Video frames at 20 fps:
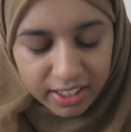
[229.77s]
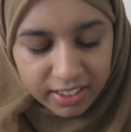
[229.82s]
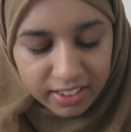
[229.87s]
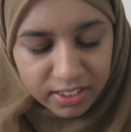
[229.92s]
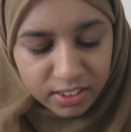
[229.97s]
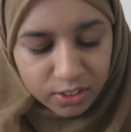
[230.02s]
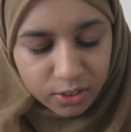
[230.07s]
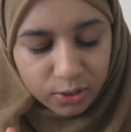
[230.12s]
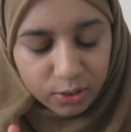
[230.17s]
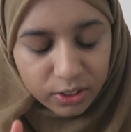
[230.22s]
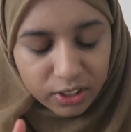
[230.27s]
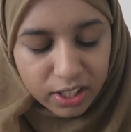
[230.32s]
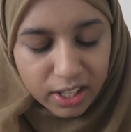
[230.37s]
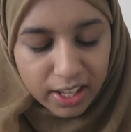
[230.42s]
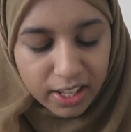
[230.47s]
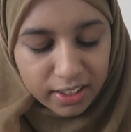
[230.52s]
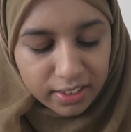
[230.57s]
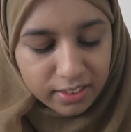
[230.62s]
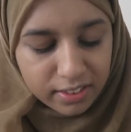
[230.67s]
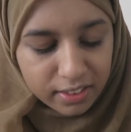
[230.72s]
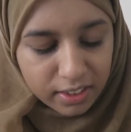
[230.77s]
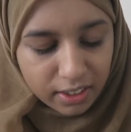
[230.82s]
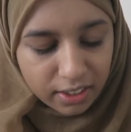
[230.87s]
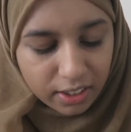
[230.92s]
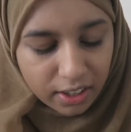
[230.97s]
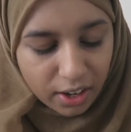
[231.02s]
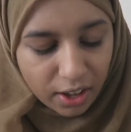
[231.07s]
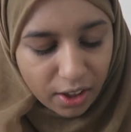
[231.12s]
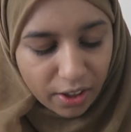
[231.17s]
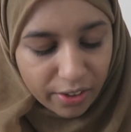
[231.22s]
This is called the Insta
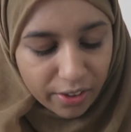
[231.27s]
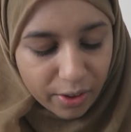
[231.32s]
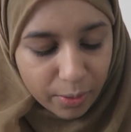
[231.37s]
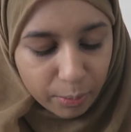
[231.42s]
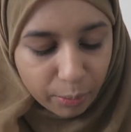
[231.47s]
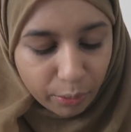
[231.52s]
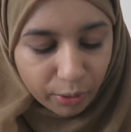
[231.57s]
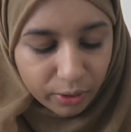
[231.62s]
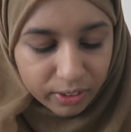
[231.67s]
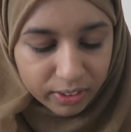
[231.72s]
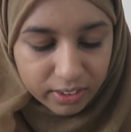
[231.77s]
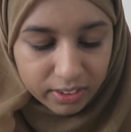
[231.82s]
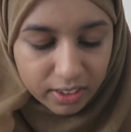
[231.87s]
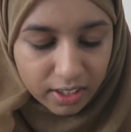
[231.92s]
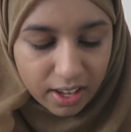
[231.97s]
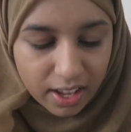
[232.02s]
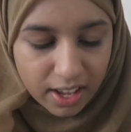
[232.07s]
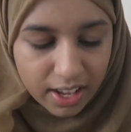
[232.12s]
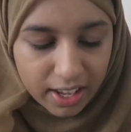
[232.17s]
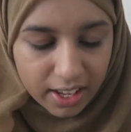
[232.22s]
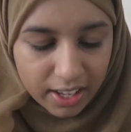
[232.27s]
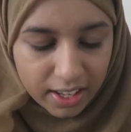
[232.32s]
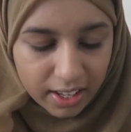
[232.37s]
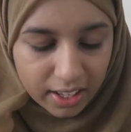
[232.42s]
Glow bronzer